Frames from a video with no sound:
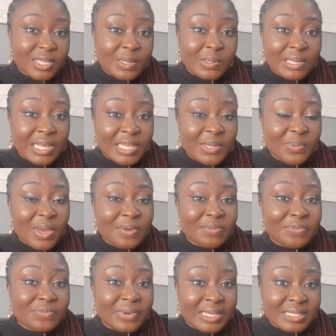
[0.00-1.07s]
they looked like they were
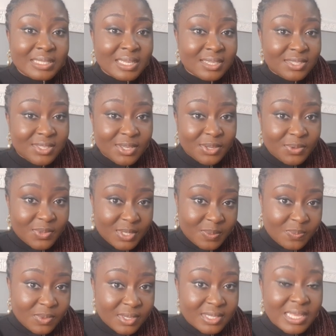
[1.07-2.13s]
even fighting at the security
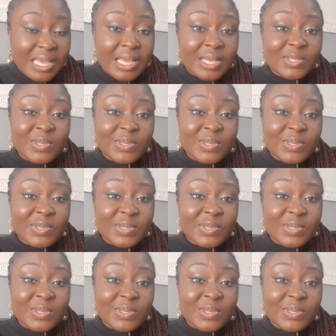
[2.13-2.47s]
point.